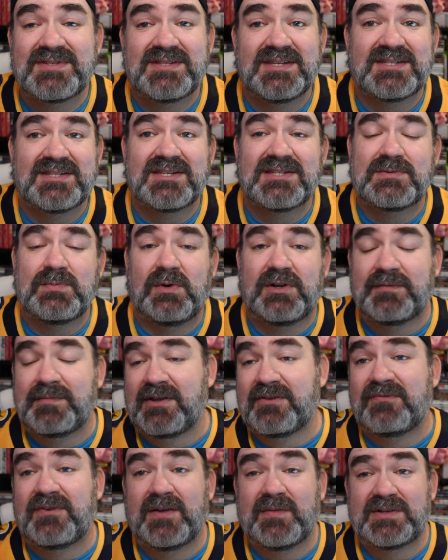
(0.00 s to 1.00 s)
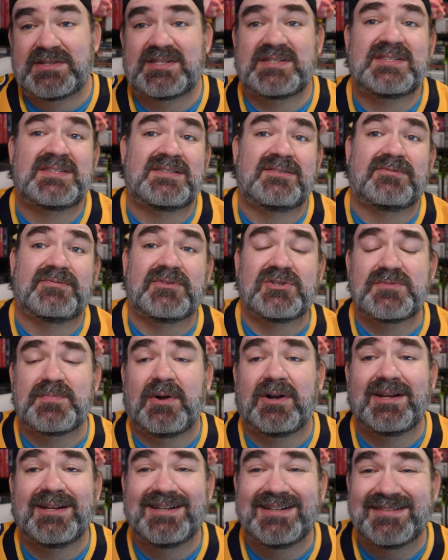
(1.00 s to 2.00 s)
this is one of my favorites. This is a
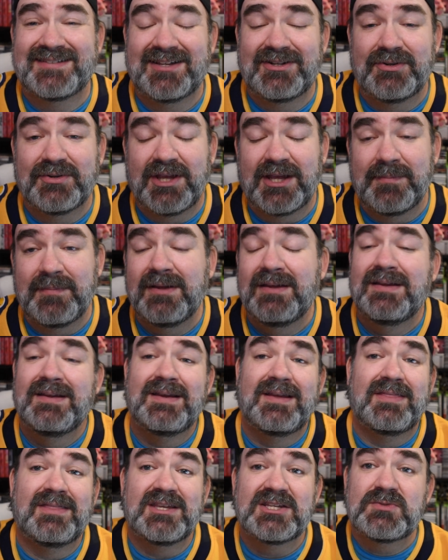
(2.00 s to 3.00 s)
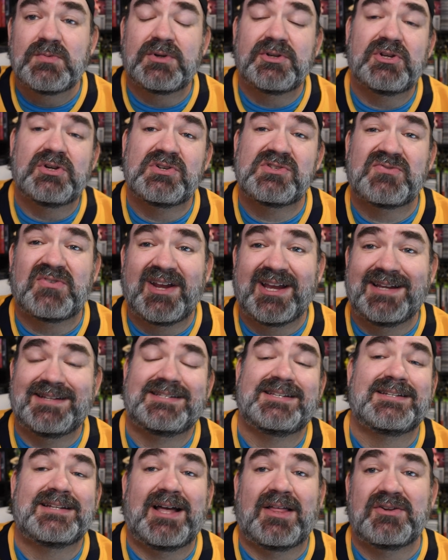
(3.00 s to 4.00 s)
first-party Nintendo game. This one goes for
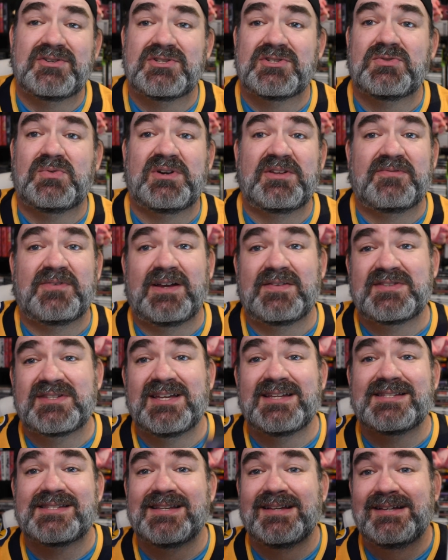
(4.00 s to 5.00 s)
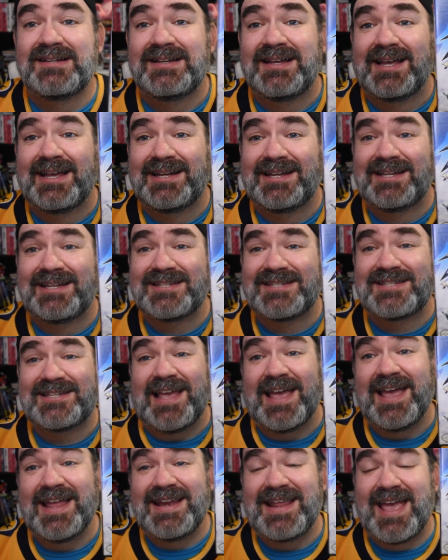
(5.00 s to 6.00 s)
$18.25, and it is
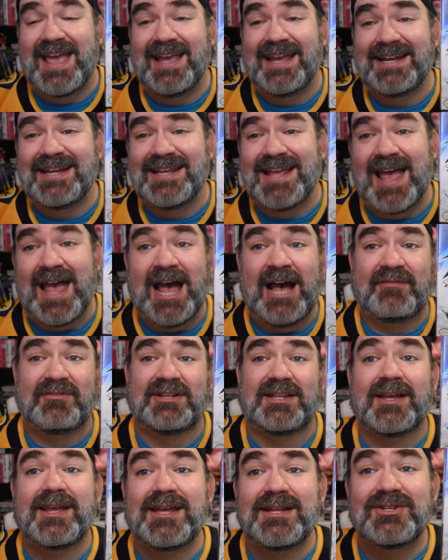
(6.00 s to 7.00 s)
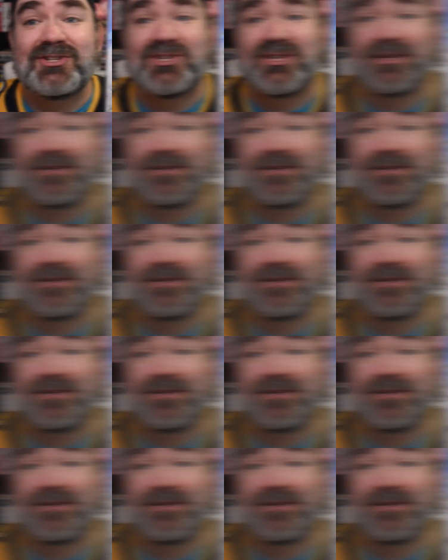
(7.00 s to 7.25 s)
1080 Avalanche.